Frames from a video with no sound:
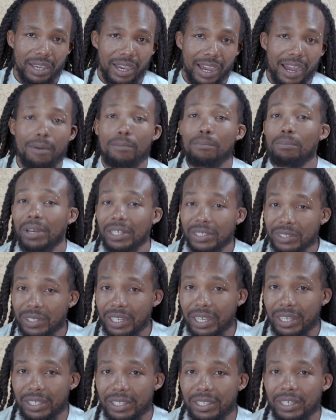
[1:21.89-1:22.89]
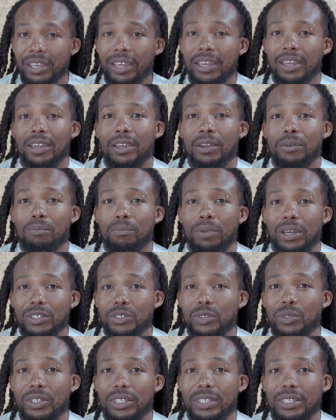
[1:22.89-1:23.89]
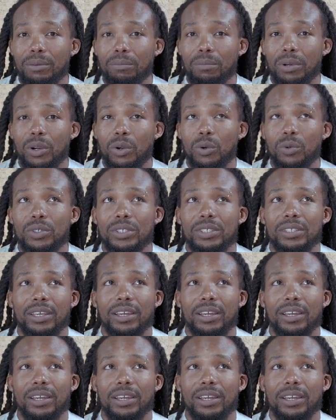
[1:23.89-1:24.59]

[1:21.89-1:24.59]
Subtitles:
I'm personally passionate about